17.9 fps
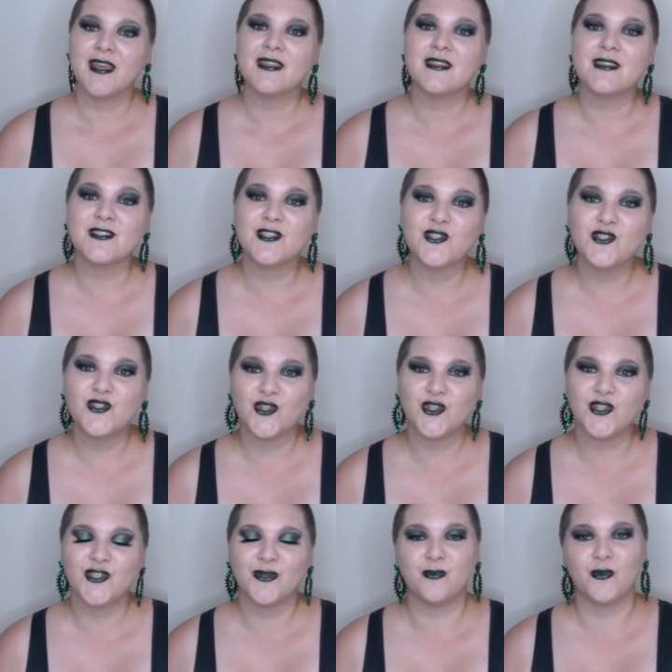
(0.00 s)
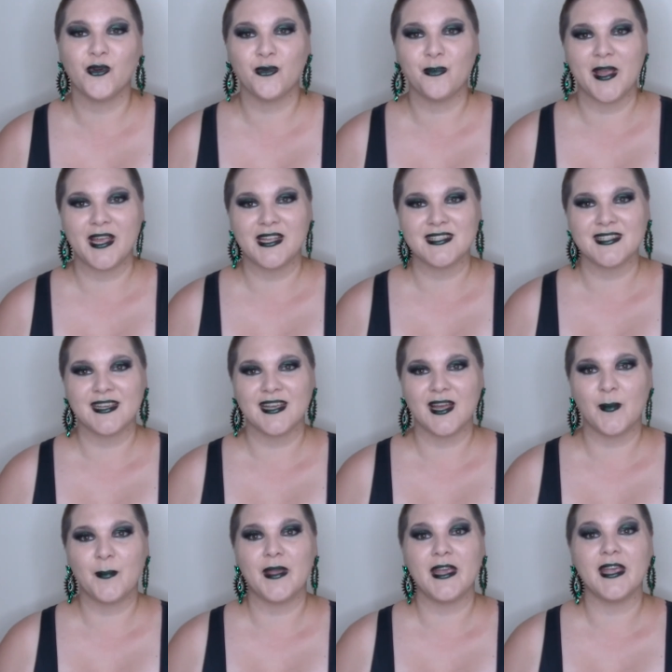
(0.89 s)
This is due to
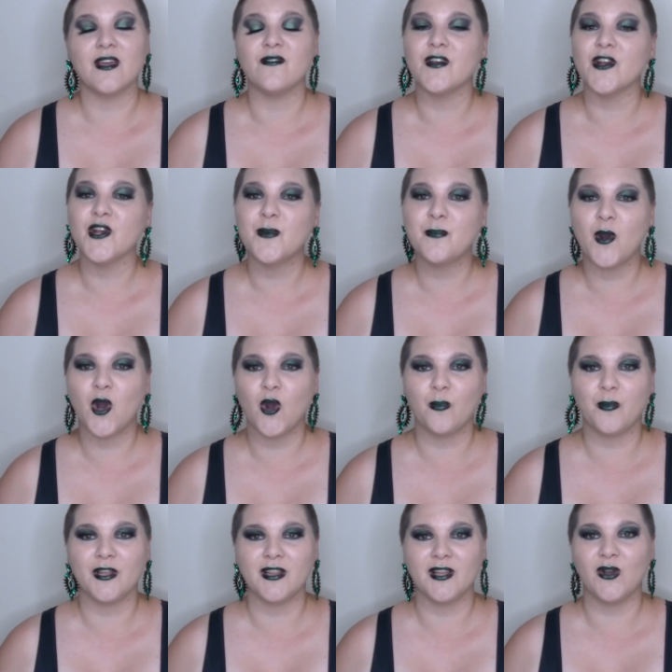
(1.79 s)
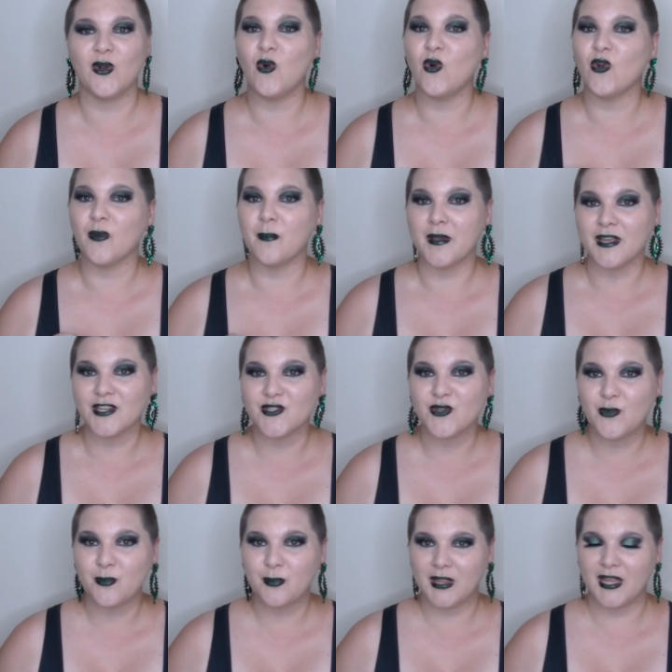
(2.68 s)
Brugmansia being a very popular
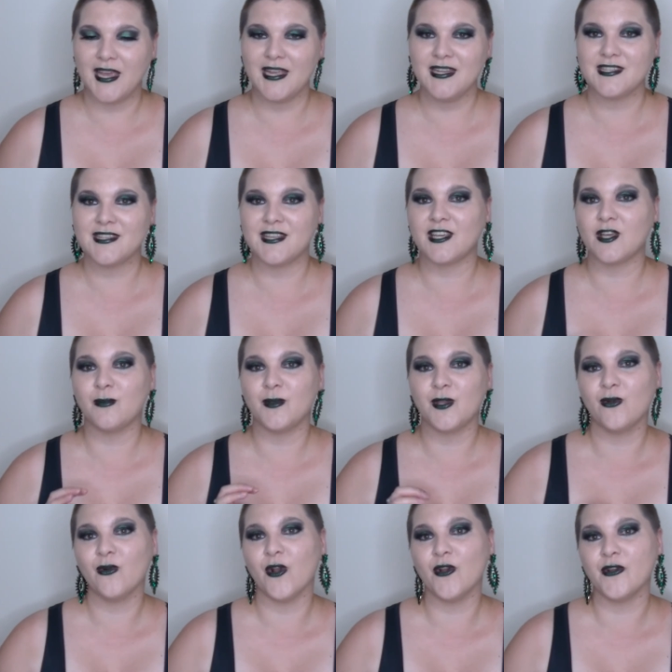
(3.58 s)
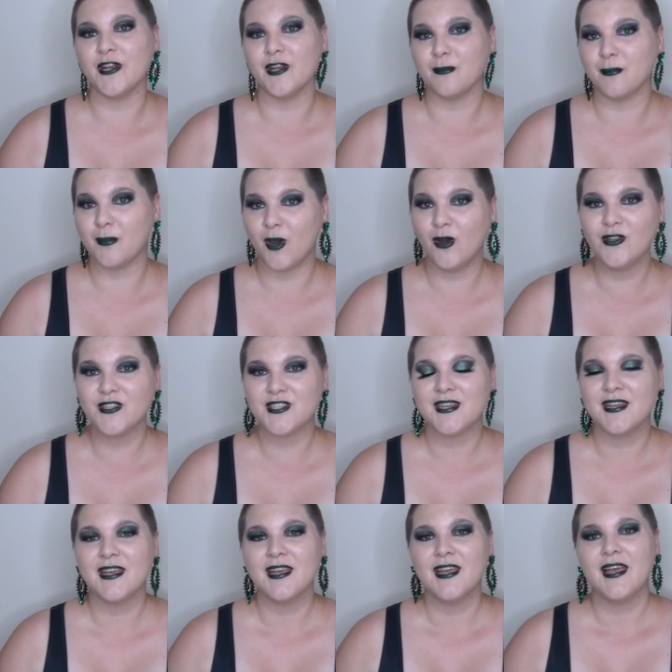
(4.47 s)
ornamental plant that can be grown in a pot.
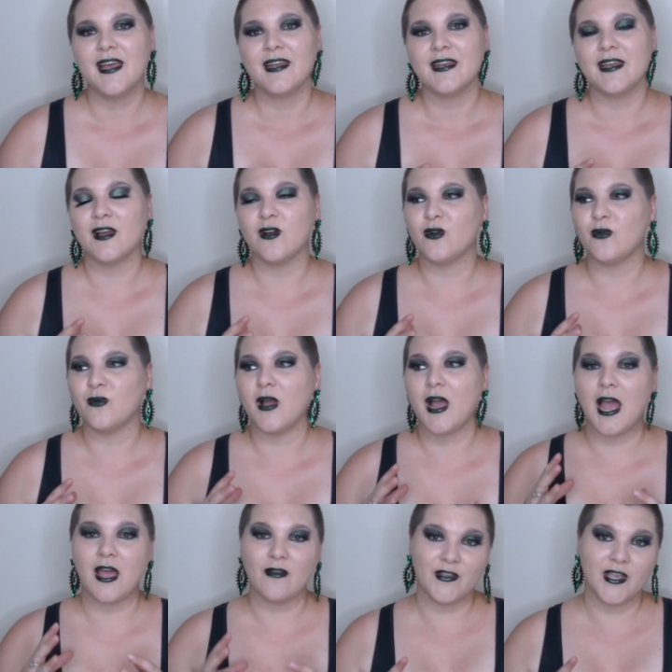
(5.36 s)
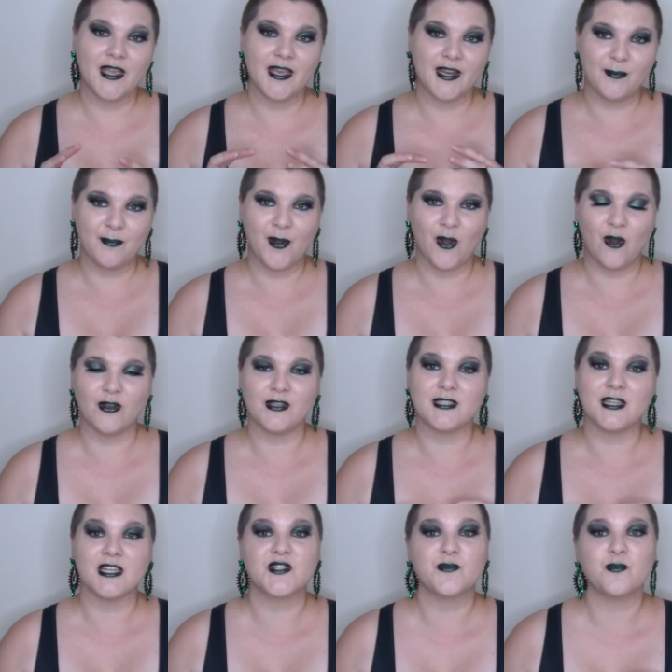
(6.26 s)
Now, having it in a pot
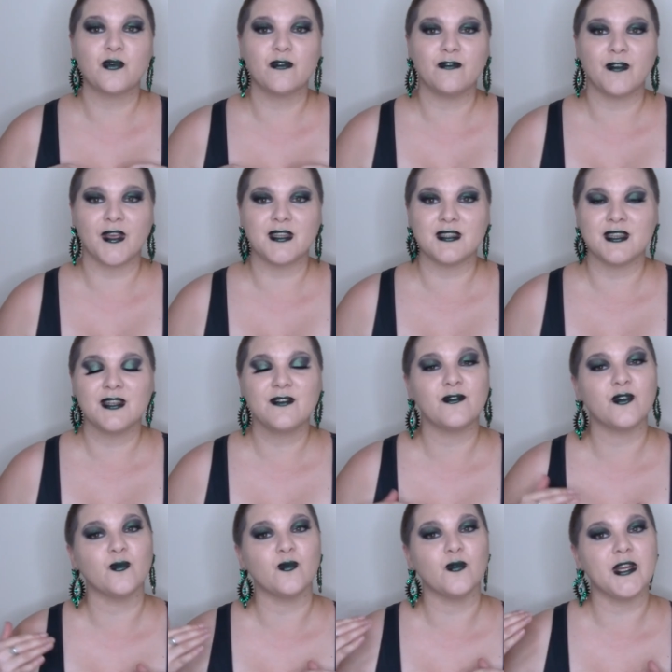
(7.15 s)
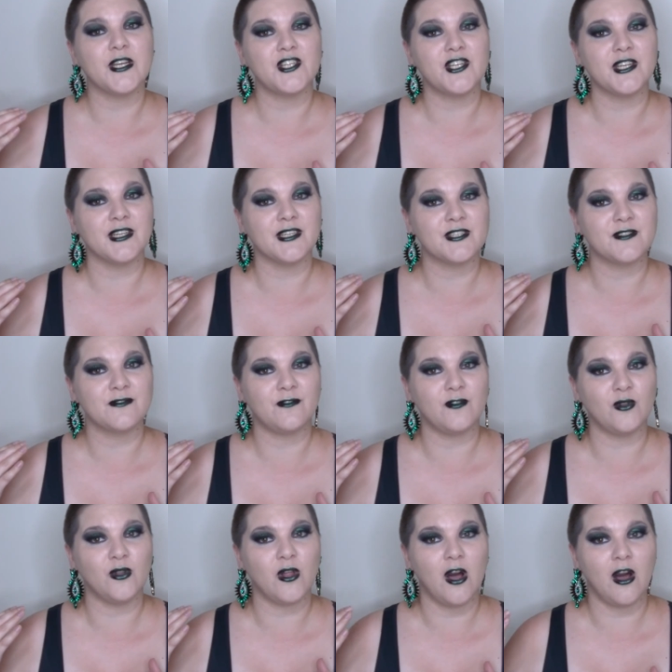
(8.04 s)
does prevent it from reaching its
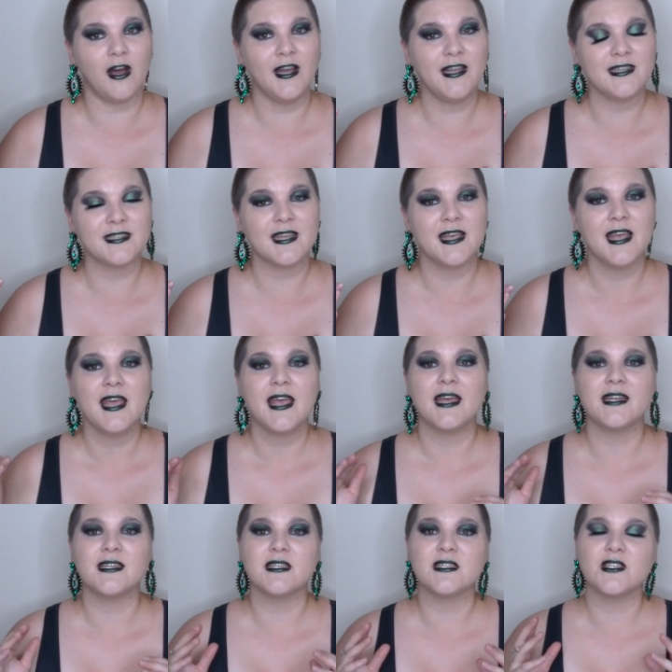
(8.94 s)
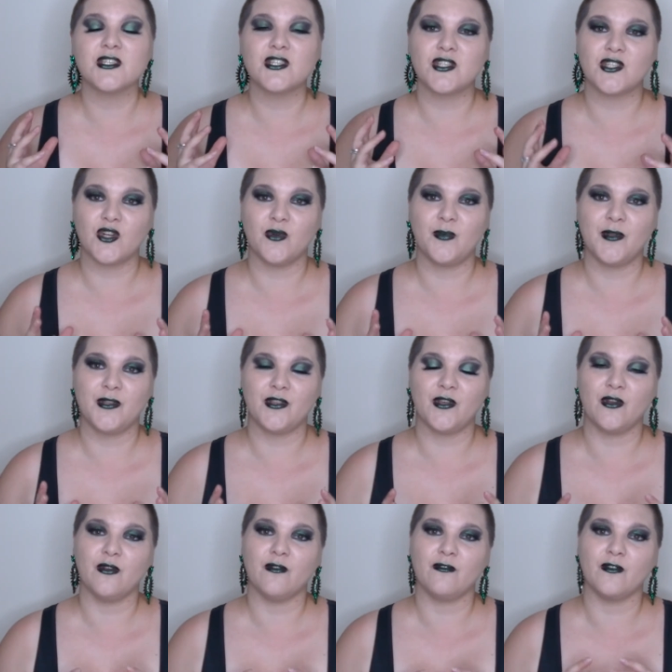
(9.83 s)
full height. It doesn't stop it
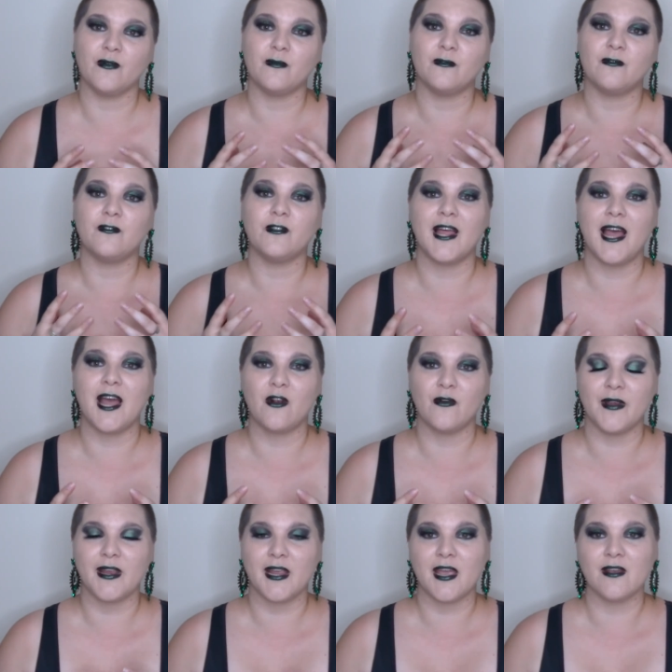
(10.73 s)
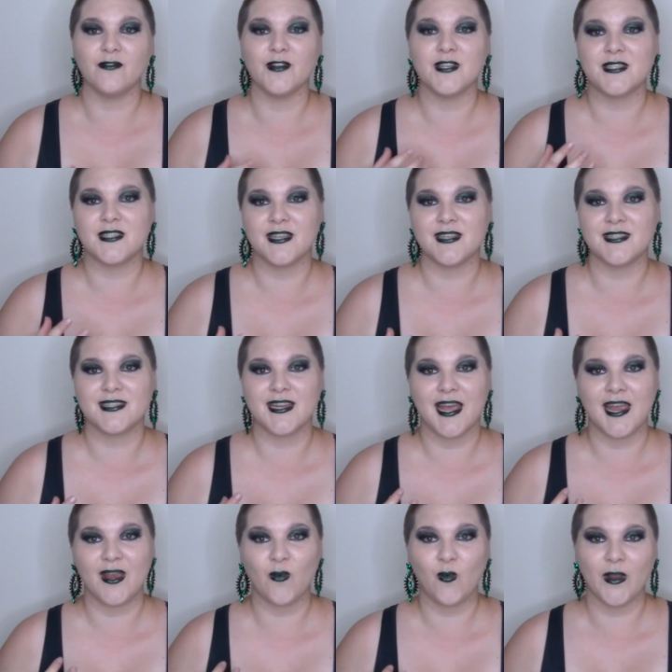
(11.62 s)
though from flowering every 6 to
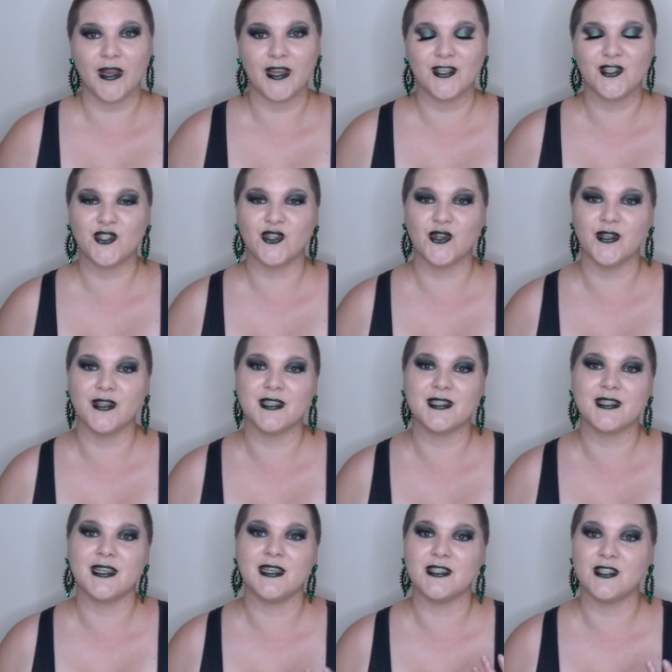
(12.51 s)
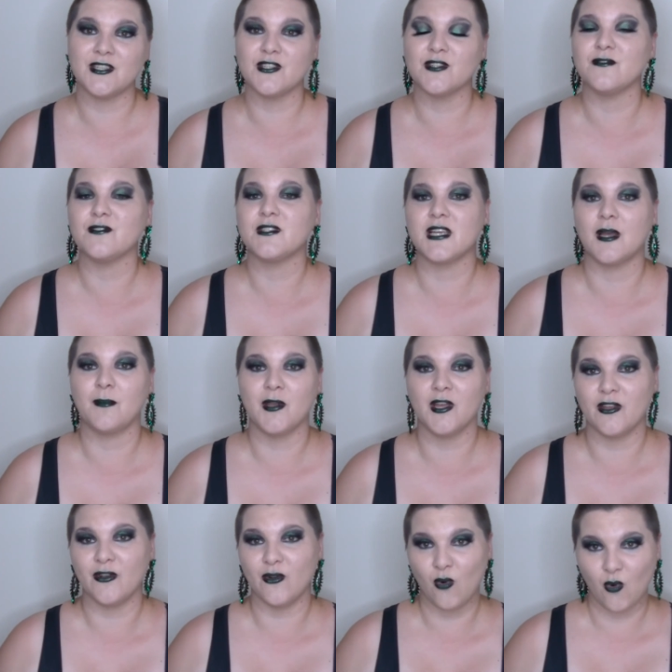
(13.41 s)
8 weeks during the seasons of summer
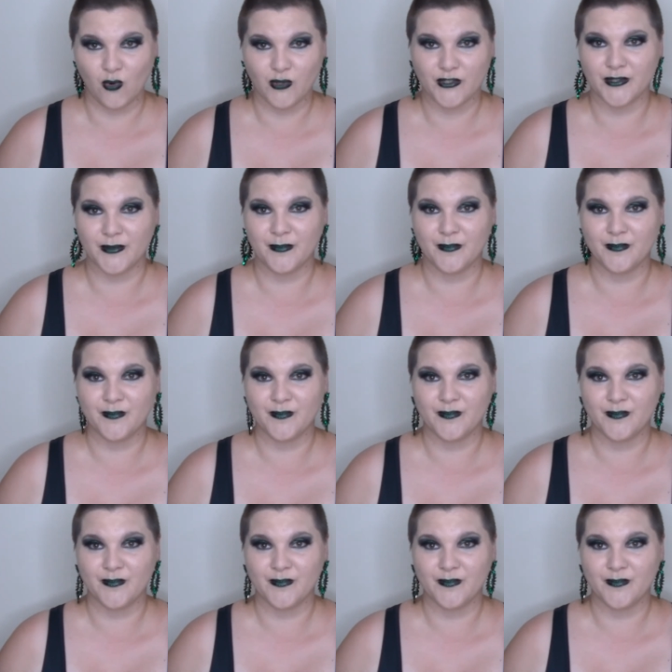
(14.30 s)
and autumn.